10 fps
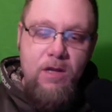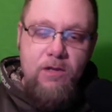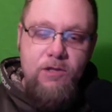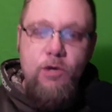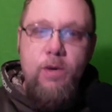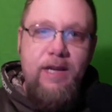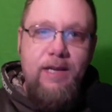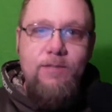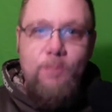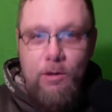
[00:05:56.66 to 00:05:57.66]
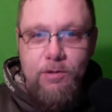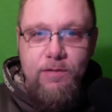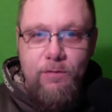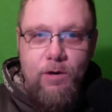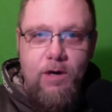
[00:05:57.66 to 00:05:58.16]
doing
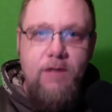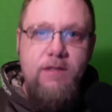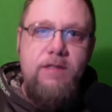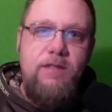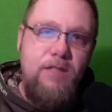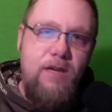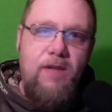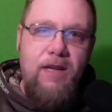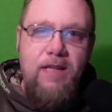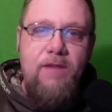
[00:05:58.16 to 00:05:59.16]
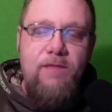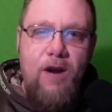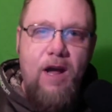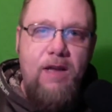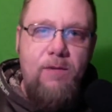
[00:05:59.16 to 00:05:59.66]
explosive works and stuff like that for
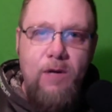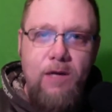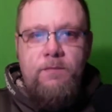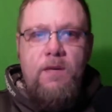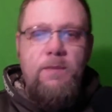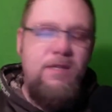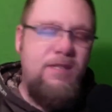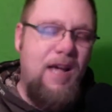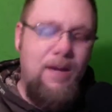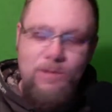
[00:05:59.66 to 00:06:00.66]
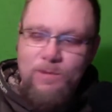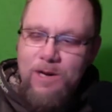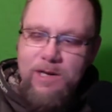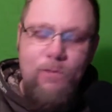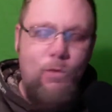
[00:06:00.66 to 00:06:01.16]
Hollywood. I mean, this guy was
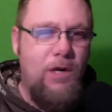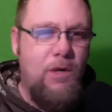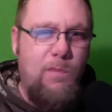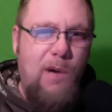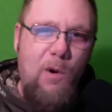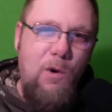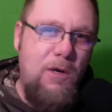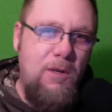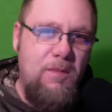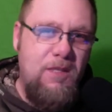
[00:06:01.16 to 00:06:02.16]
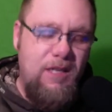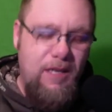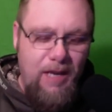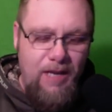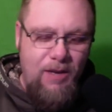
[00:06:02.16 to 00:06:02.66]
writing weird poems, and
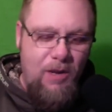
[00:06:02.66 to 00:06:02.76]
he had